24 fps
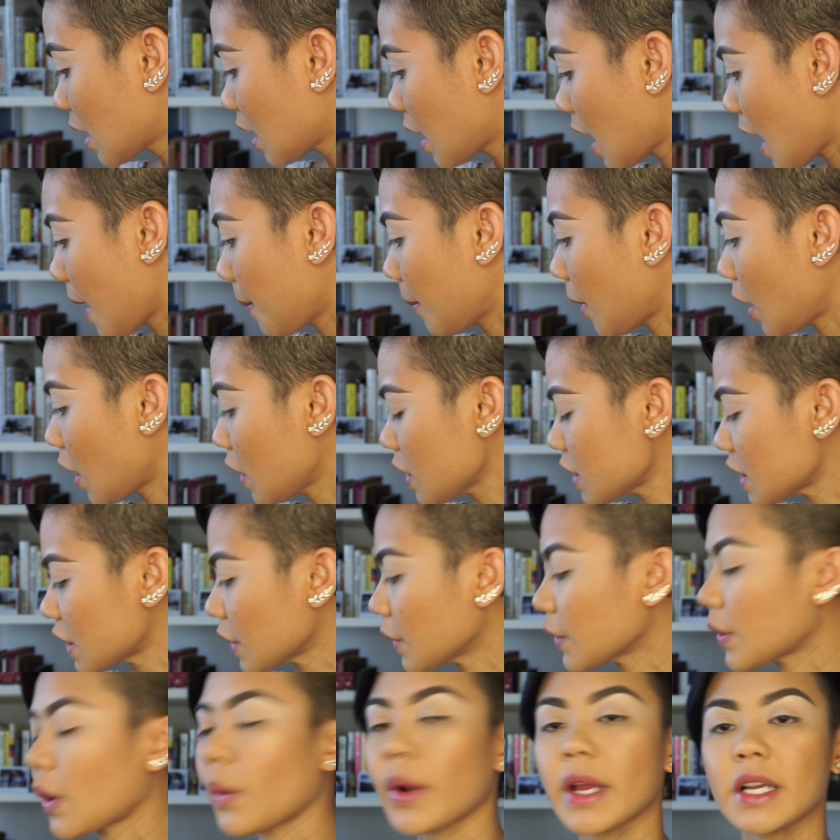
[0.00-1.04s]
I'm also
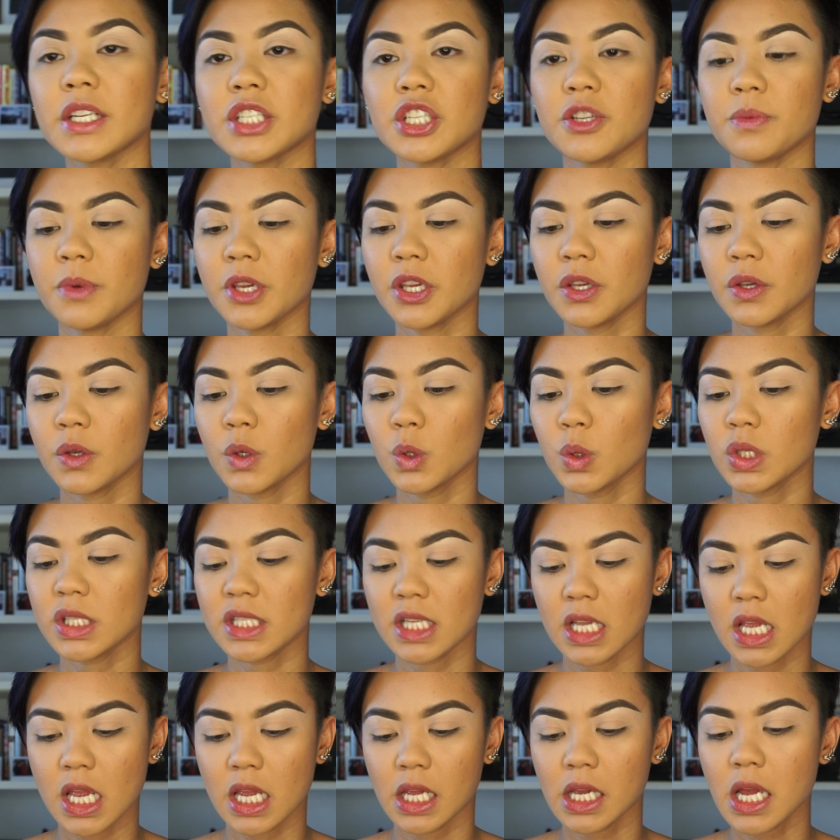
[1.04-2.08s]
going to be
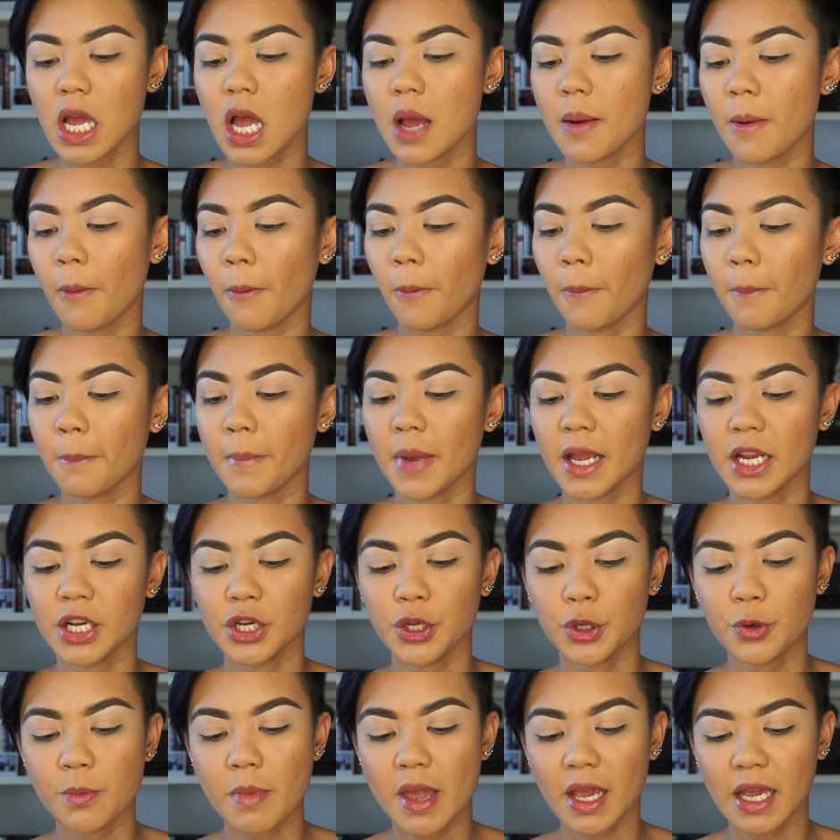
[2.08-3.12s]
using my
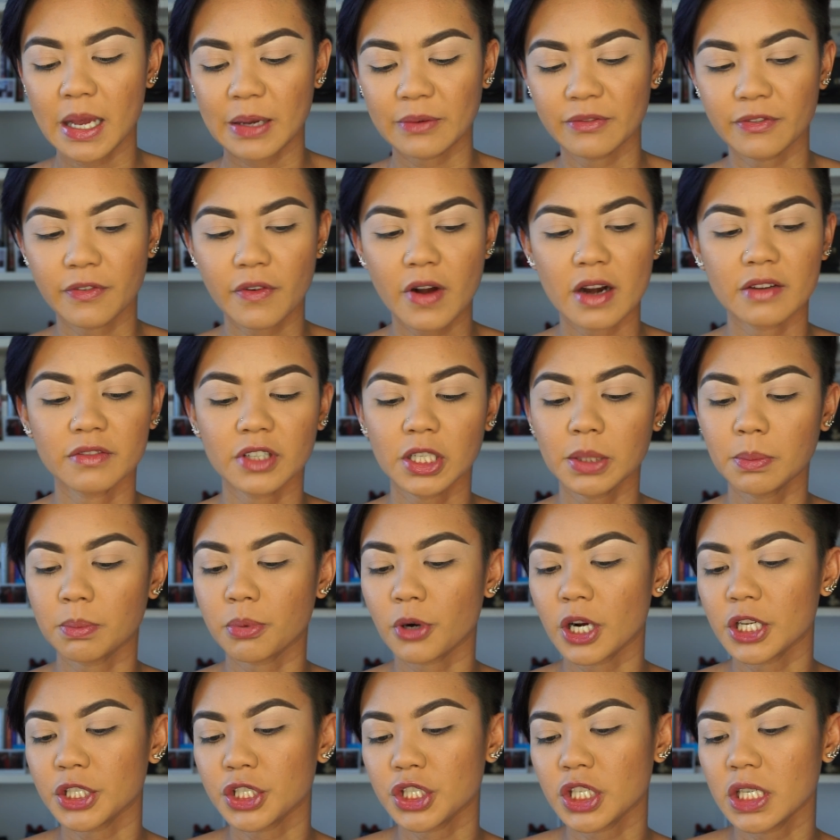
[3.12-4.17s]
new Makeup Forever
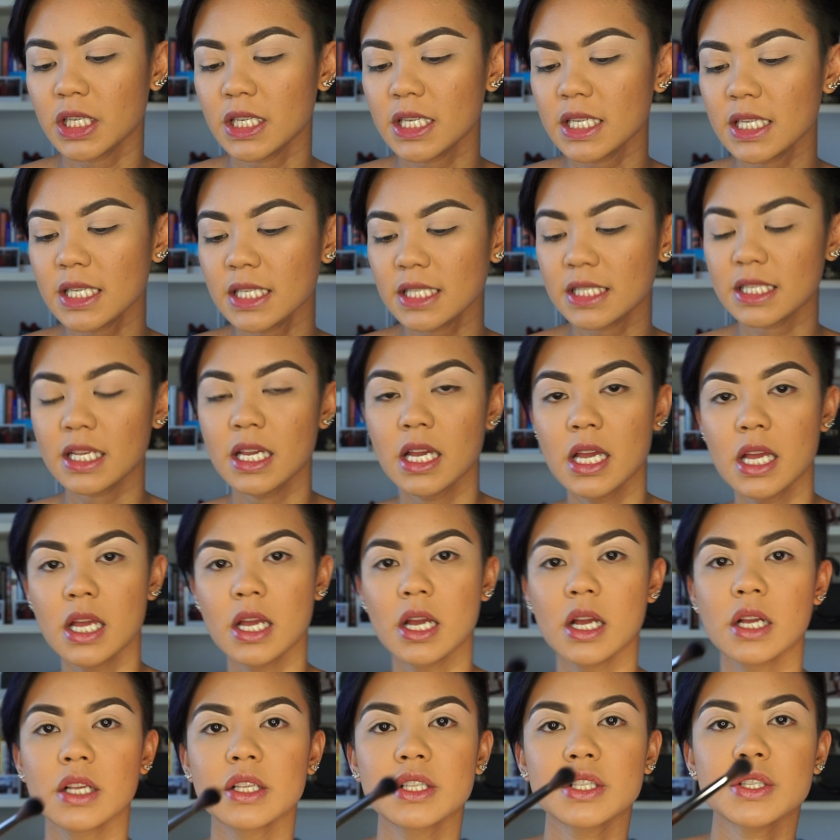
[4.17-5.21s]
brushes.
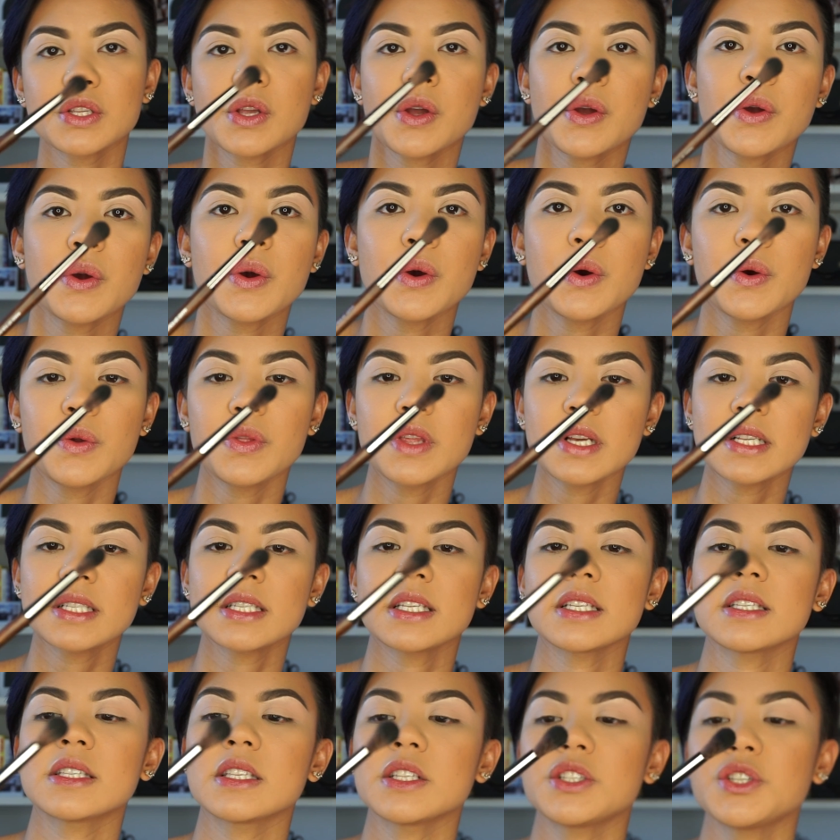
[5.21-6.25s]
So this
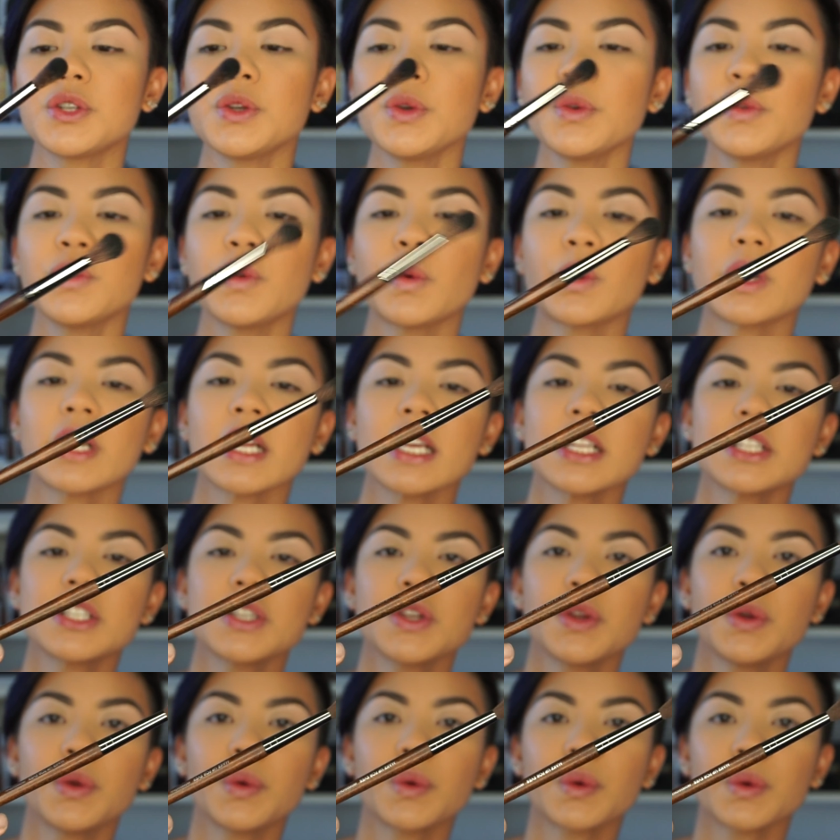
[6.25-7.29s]
is the
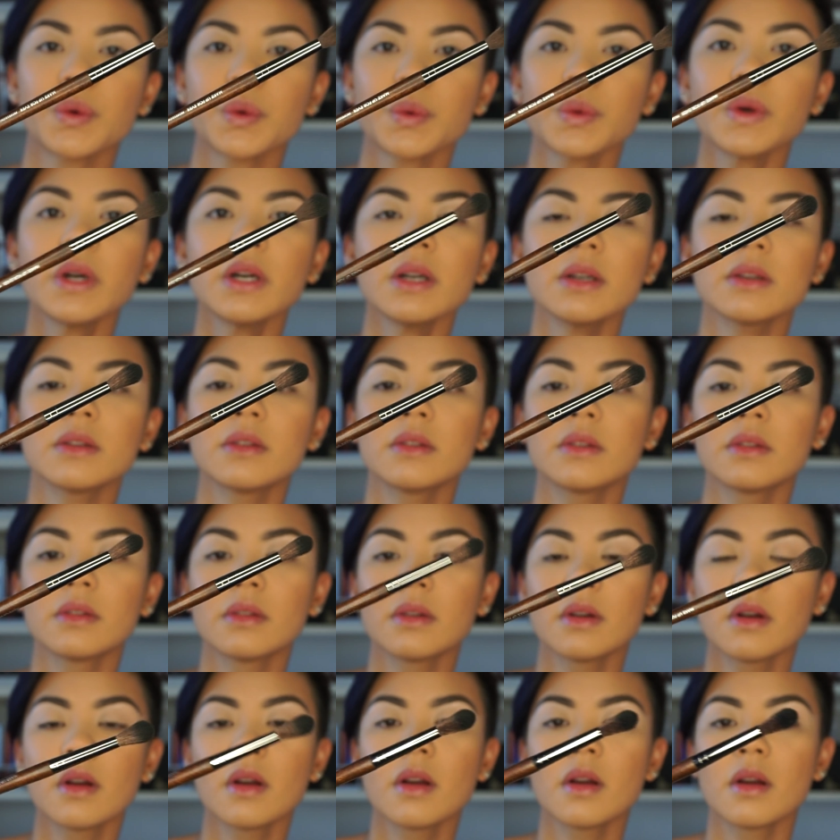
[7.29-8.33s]
242
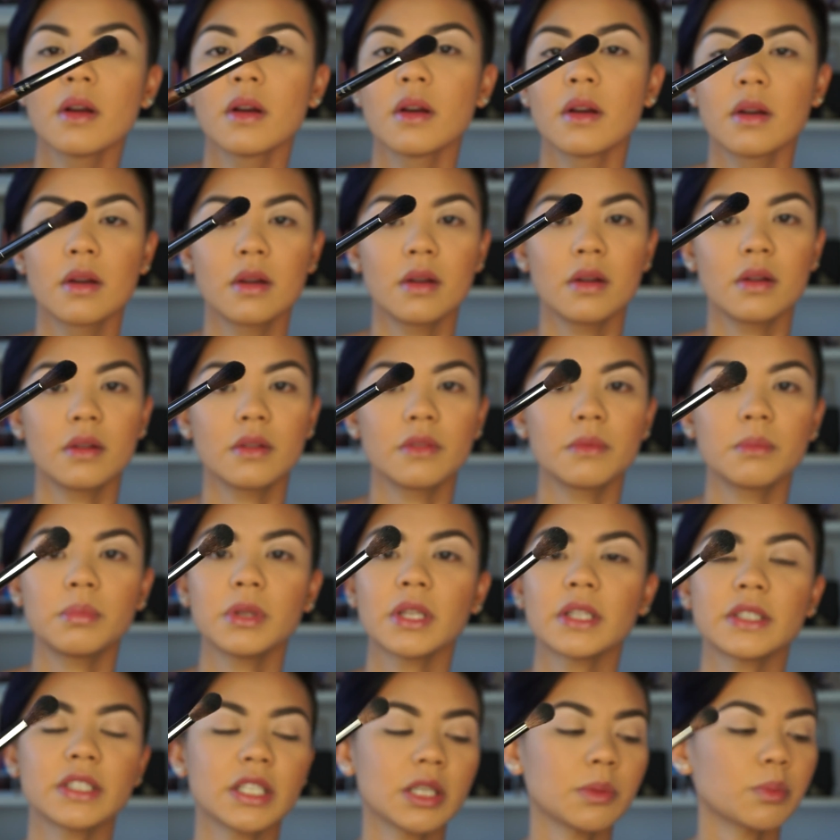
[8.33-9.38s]

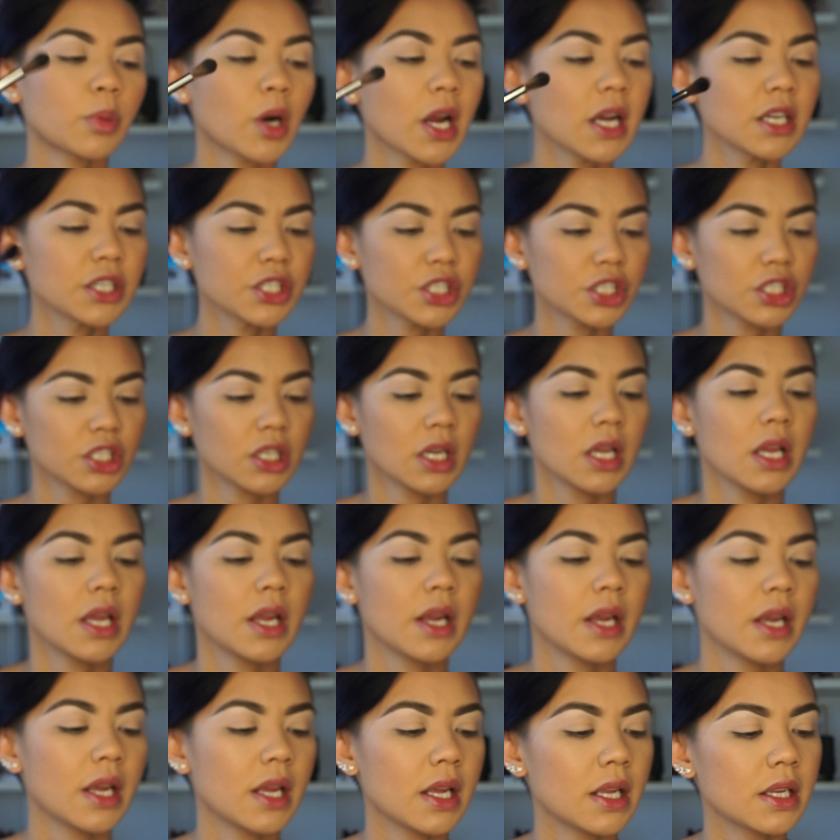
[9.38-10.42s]
blending brush,
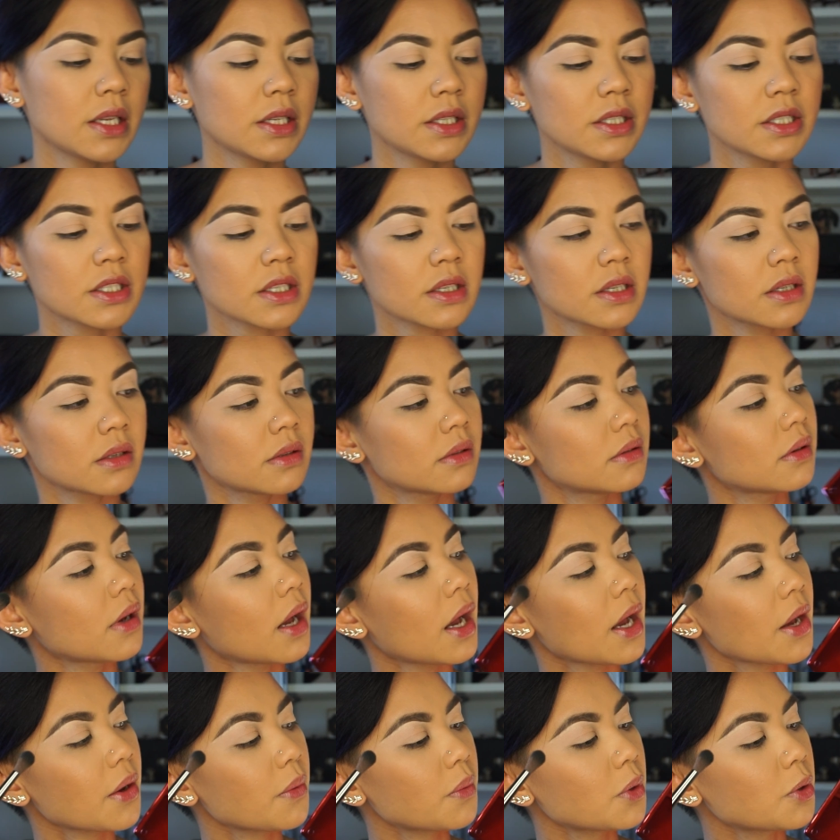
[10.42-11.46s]
and
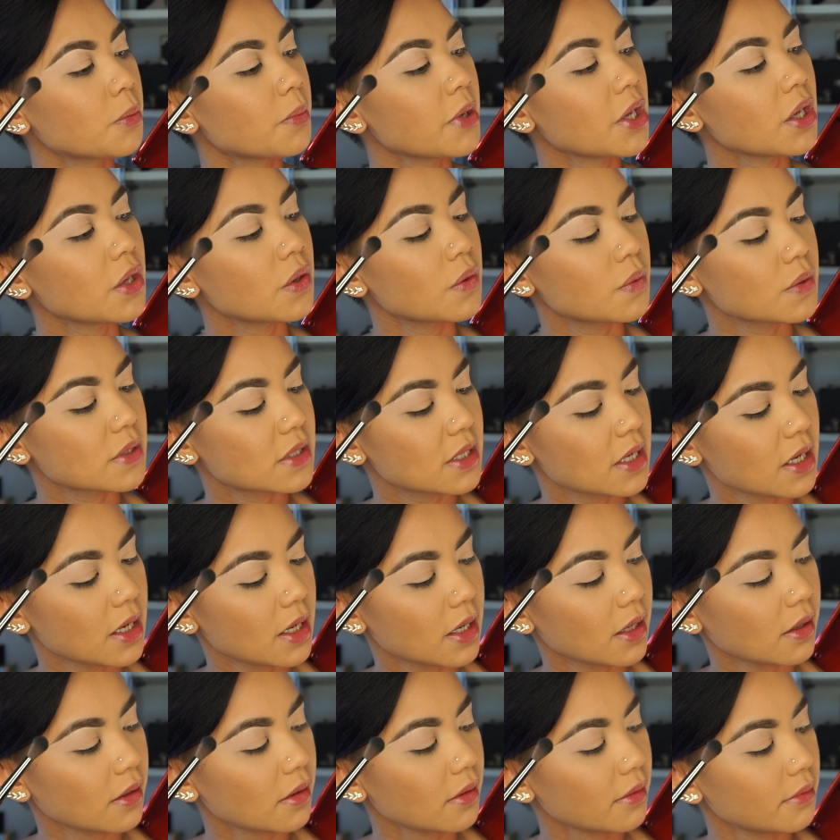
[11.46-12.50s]
I will be
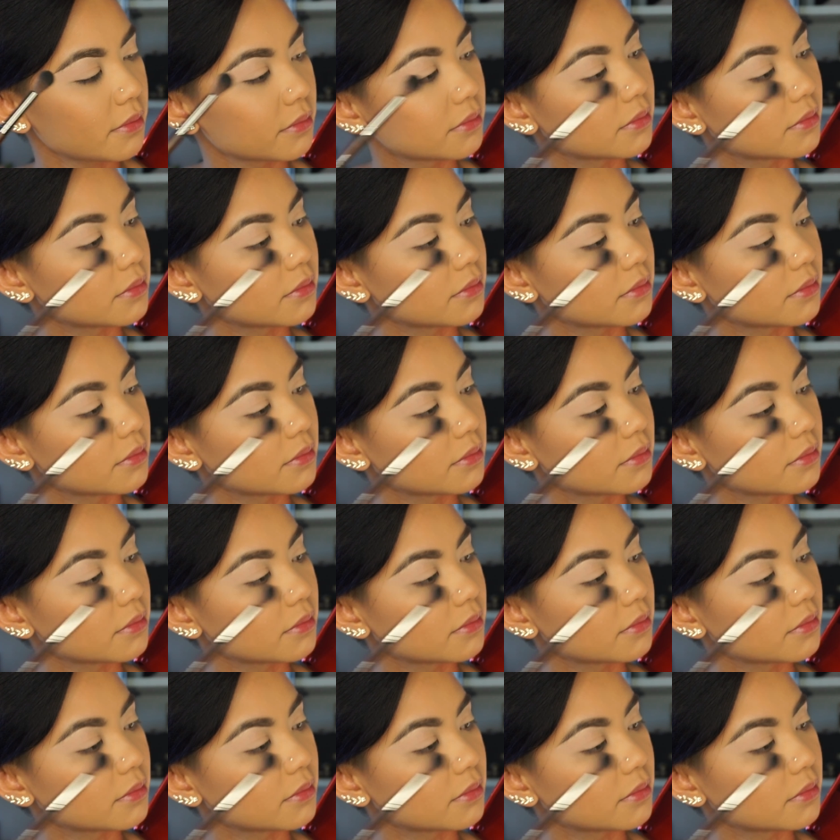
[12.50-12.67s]
using